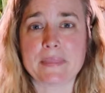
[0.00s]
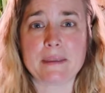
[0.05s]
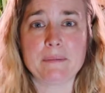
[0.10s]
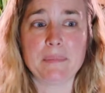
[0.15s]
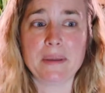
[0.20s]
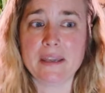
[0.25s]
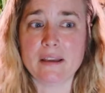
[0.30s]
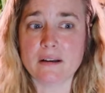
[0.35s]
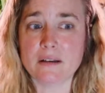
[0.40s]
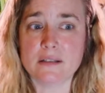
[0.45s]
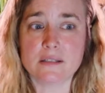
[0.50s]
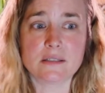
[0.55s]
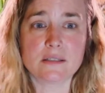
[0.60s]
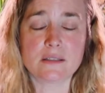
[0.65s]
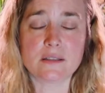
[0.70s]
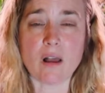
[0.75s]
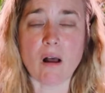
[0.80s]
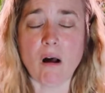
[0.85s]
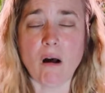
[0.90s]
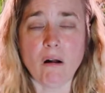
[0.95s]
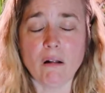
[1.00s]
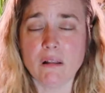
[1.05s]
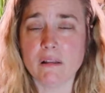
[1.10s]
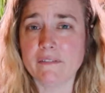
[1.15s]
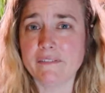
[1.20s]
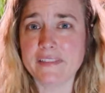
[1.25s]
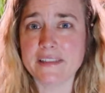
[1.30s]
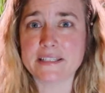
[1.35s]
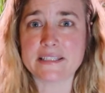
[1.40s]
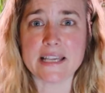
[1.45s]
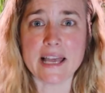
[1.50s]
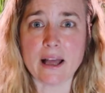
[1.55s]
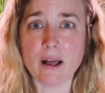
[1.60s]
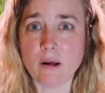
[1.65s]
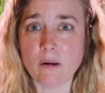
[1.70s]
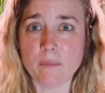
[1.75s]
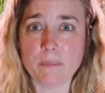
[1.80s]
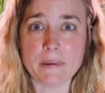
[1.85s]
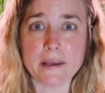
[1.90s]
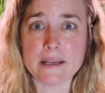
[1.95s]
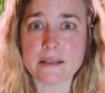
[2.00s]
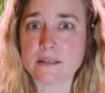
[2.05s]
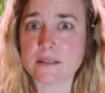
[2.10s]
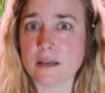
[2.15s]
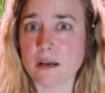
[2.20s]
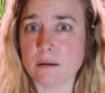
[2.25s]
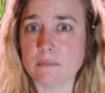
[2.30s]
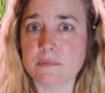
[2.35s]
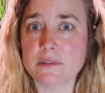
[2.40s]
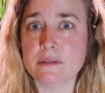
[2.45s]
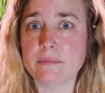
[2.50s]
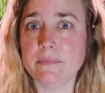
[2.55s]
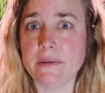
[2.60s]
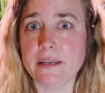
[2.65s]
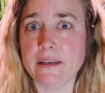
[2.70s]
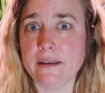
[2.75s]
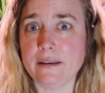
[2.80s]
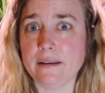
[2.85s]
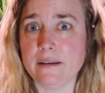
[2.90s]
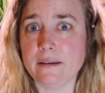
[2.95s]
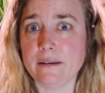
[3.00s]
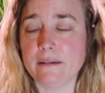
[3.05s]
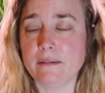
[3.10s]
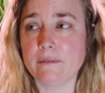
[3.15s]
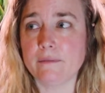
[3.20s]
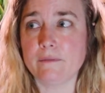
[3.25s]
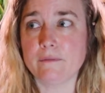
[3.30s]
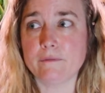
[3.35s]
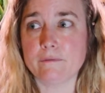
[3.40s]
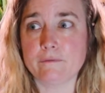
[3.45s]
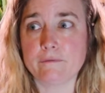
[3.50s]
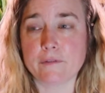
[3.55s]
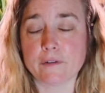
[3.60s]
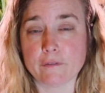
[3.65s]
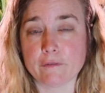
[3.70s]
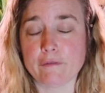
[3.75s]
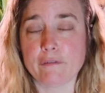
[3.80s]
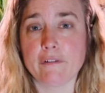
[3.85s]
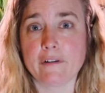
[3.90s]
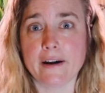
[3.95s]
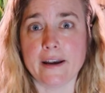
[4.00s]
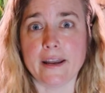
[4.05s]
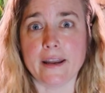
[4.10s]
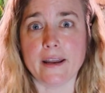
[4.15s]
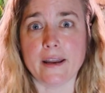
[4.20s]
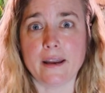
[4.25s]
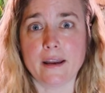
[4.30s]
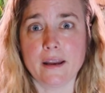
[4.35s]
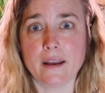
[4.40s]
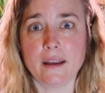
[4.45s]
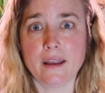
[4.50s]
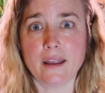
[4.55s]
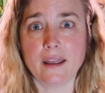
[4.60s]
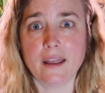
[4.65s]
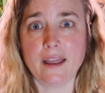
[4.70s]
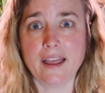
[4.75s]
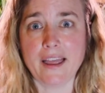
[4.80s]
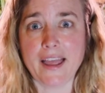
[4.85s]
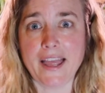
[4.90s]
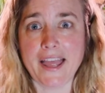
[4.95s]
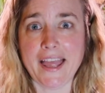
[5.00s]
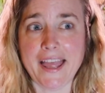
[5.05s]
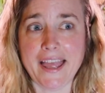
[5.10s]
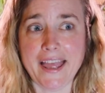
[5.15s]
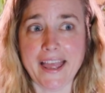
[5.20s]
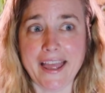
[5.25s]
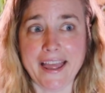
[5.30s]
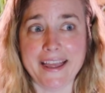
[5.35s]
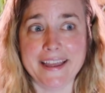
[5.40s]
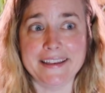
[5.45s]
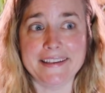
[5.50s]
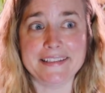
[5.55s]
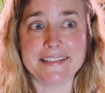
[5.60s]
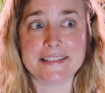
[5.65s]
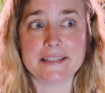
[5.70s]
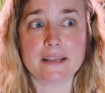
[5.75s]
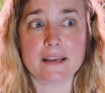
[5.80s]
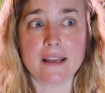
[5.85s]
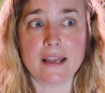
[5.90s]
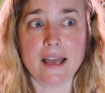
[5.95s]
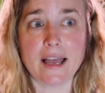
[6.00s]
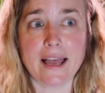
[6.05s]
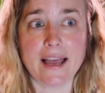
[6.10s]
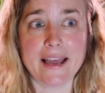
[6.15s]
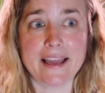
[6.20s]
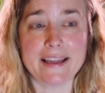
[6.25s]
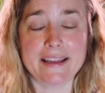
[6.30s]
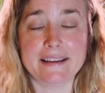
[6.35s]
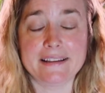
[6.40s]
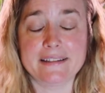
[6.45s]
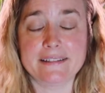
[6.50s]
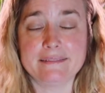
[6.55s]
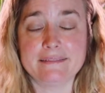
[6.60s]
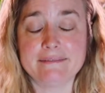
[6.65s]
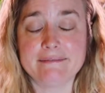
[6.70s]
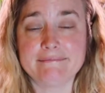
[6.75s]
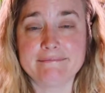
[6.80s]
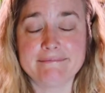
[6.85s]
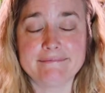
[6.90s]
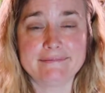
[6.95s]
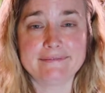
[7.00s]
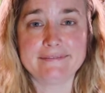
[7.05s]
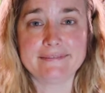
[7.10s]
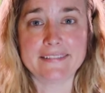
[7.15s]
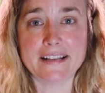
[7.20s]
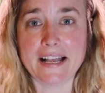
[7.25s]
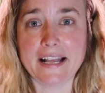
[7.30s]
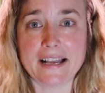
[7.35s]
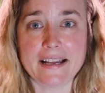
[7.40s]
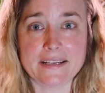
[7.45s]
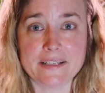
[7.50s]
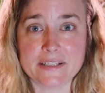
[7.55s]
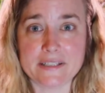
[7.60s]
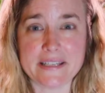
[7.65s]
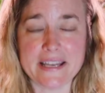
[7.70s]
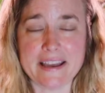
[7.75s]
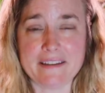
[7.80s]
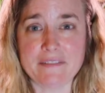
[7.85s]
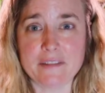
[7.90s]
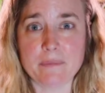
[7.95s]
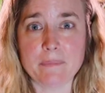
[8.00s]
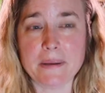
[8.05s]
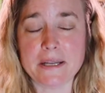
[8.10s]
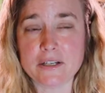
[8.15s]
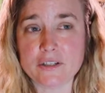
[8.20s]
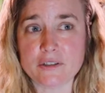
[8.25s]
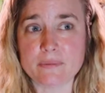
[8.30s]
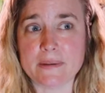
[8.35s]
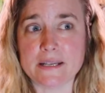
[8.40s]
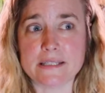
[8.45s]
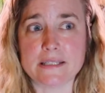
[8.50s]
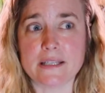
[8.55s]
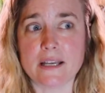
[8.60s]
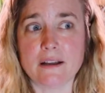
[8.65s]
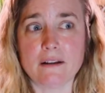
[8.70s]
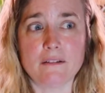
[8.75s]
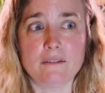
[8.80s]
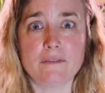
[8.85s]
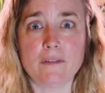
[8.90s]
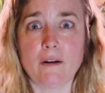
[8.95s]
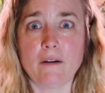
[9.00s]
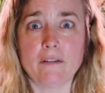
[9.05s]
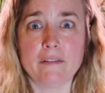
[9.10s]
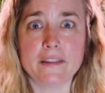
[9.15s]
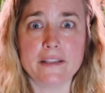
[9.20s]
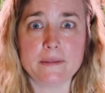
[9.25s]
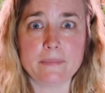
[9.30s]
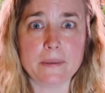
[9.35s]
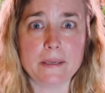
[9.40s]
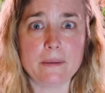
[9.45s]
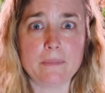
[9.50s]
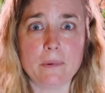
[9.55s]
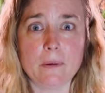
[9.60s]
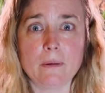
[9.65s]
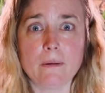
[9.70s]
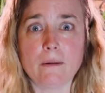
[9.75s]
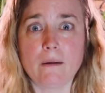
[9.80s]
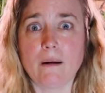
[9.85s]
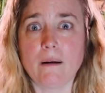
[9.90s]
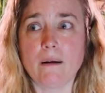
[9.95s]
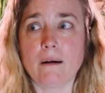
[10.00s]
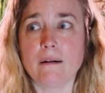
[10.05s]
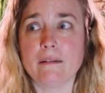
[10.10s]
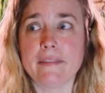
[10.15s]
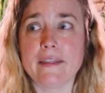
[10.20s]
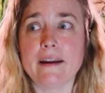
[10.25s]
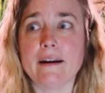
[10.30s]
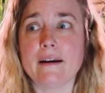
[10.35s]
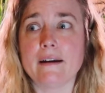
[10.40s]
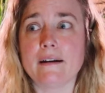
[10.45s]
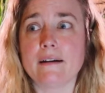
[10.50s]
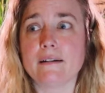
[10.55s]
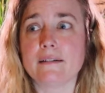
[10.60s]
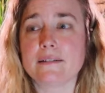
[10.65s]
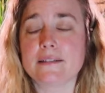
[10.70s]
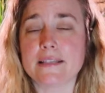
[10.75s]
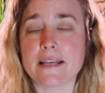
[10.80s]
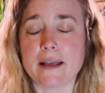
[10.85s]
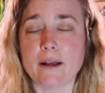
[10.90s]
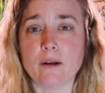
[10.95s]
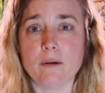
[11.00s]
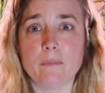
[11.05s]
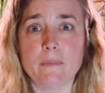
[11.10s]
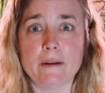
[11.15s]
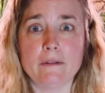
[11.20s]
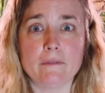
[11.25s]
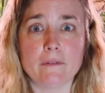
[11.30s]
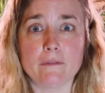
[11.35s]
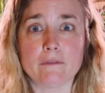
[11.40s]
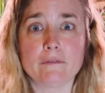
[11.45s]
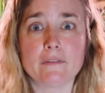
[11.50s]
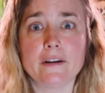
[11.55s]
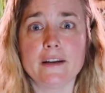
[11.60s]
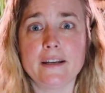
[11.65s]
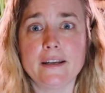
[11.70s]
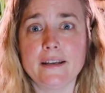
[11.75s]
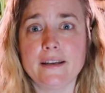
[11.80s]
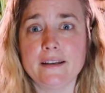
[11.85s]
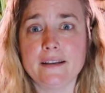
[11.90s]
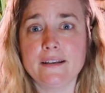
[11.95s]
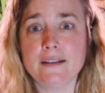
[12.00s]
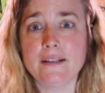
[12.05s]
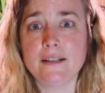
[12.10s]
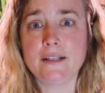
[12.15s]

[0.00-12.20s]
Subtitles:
because all of this help has come to me for free. And I just have to pinch myself. All these people are there to help me for free.